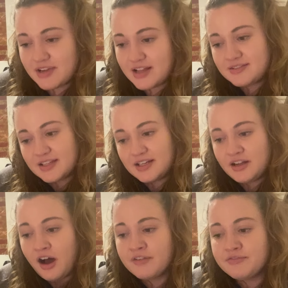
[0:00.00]
and send
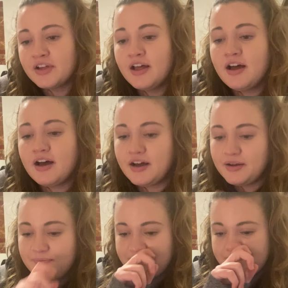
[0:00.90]
it off.
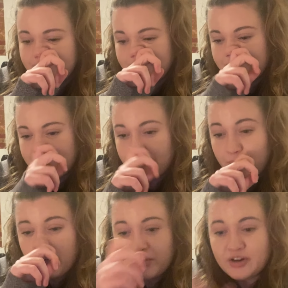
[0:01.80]

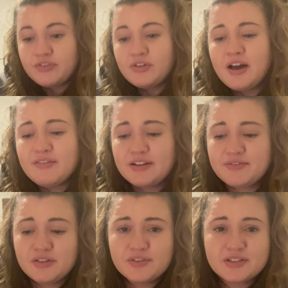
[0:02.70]
Or if you have
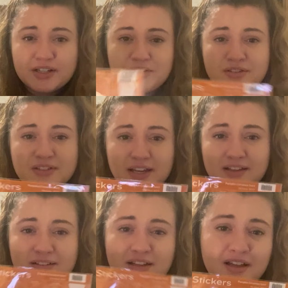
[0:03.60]
leftover stickers like